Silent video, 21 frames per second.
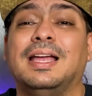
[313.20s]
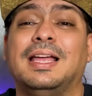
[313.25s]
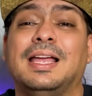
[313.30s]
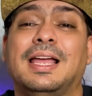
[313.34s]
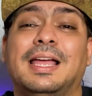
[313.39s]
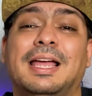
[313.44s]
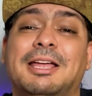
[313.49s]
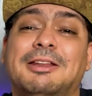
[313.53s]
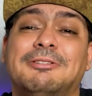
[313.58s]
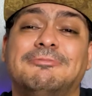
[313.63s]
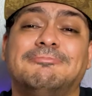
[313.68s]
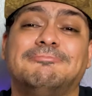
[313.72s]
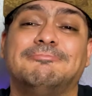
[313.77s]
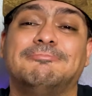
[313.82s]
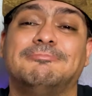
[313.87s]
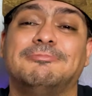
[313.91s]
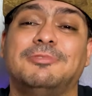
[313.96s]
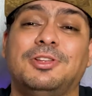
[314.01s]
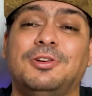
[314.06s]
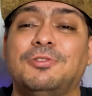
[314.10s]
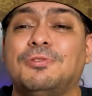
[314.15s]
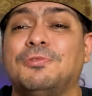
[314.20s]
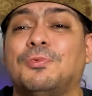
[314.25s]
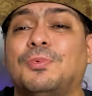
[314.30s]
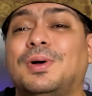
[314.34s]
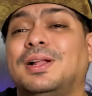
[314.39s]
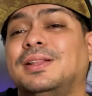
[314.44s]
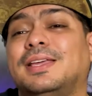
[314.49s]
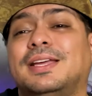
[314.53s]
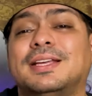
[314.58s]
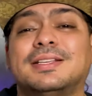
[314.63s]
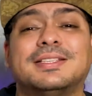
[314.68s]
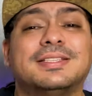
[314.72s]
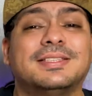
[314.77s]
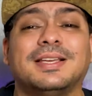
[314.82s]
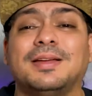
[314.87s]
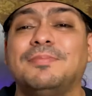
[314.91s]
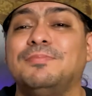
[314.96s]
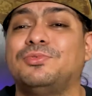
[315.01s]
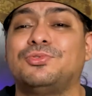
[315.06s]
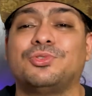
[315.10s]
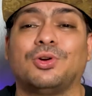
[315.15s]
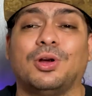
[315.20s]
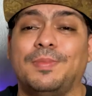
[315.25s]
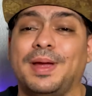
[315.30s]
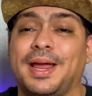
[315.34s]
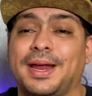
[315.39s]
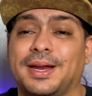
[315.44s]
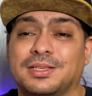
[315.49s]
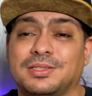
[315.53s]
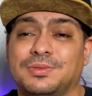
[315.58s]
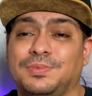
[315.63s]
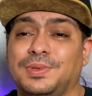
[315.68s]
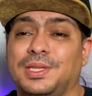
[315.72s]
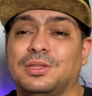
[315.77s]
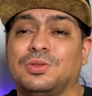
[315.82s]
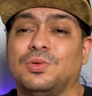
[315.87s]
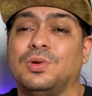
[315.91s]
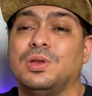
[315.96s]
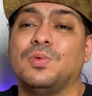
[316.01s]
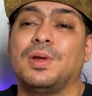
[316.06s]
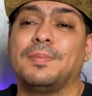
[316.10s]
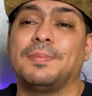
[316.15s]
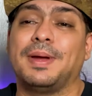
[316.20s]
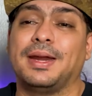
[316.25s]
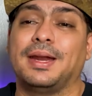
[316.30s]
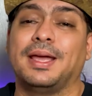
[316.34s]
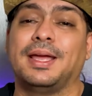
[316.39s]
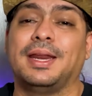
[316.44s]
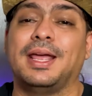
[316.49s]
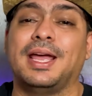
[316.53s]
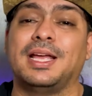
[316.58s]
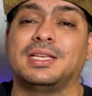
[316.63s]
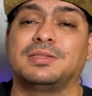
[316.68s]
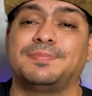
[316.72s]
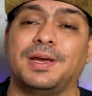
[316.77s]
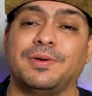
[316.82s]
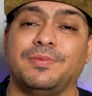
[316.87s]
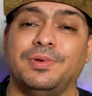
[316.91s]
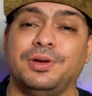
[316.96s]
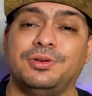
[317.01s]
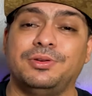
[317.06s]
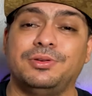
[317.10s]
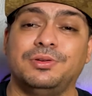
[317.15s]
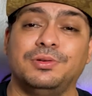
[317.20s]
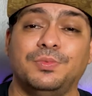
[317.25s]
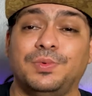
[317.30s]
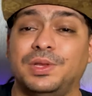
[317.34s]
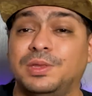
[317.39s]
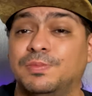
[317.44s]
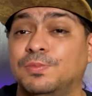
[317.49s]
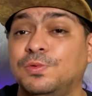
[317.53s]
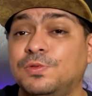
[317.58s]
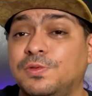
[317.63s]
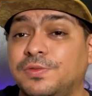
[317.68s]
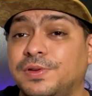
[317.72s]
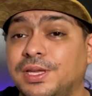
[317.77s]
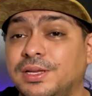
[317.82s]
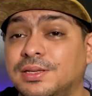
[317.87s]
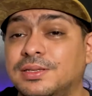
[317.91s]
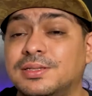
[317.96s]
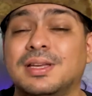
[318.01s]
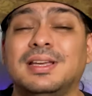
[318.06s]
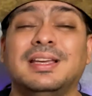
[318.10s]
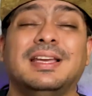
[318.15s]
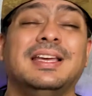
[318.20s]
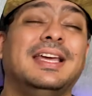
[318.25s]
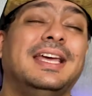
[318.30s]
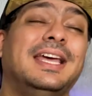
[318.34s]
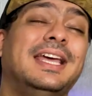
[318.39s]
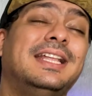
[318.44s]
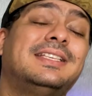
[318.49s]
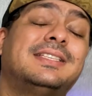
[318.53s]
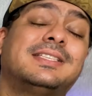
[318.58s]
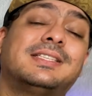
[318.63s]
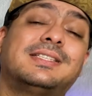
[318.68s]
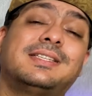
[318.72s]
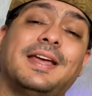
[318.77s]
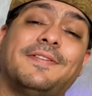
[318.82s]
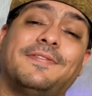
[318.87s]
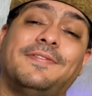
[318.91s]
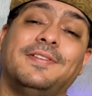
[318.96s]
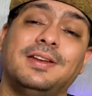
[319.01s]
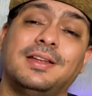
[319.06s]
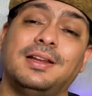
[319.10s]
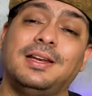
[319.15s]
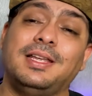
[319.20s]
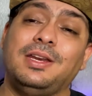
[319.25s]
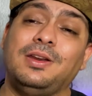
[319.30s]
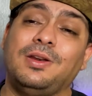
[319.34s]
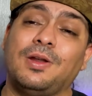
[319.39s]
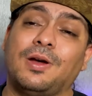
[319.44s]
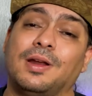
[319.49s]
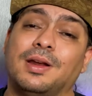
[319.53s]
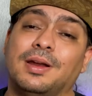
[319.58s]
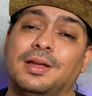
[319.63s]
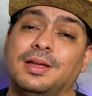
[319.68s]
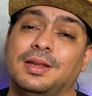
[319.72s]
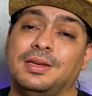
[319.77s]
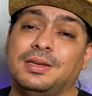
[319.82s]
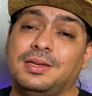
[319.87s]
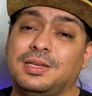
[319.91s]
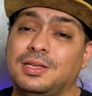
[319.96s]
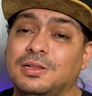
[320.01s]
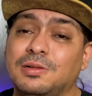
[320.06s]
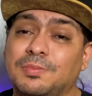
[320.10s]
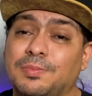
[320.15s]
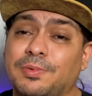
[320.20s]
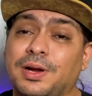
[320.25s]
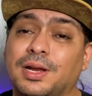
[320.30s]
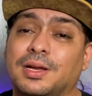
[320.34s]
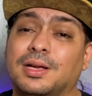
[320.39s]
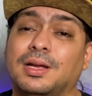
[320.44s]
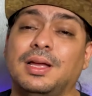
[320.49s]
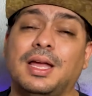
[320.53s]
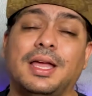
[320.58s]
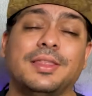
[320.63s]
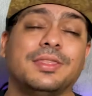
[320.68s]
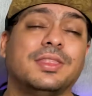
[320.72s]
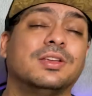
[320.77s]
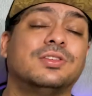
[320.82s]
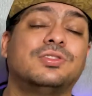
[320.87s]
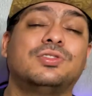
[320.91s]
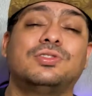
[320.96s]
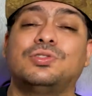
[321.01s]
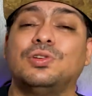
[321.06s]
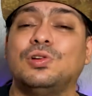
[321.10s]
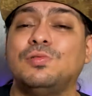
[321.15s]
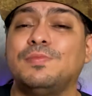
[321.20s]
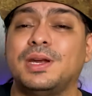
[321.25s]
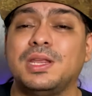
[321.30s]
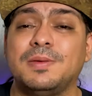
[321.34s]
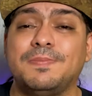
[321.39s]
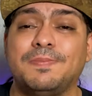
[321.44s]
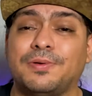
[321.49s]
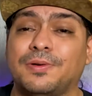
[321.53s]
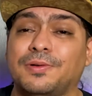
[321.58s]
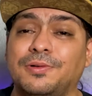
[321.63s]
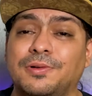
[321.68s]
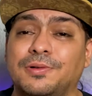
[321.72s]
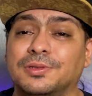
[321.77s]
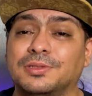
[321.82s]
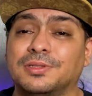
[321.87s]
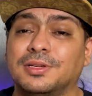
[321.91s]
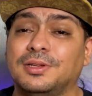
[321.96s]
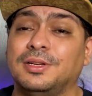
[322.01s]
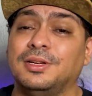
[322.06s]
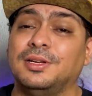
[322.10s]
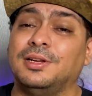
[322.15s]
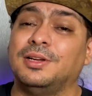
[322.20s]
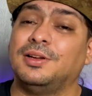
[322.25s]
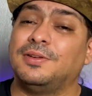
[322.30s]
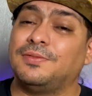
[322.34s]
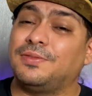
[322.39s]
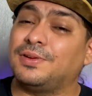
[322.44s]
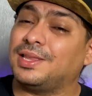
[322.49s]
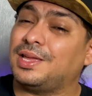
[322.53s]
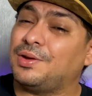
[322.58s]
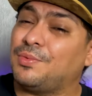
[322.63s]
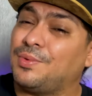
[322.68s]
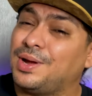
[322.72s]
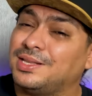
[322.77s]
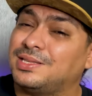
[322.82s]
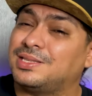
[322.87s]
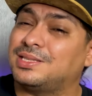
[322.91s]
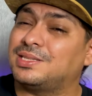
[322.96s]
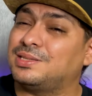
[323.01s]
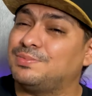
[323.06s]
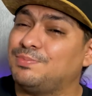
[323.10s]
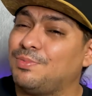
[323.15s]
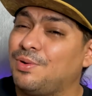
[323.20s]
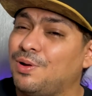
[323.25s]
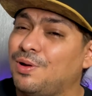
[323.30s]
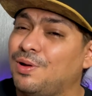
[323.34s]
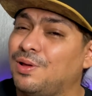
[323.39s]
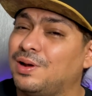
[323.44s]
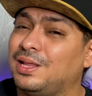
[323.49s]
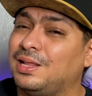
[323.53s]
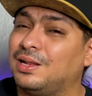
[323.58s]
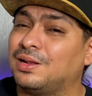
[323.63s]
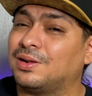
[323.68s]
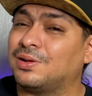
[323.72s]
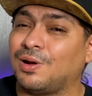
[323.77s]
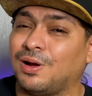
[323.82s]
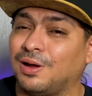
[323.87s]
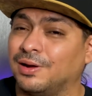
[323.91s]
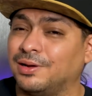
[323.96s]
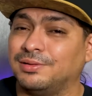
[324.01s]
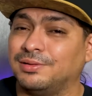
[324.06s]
are some drawbacks with the 21:9 aspect ratio with movies, it's definitely not a deal breaker, and there's so many pros for that one small little con.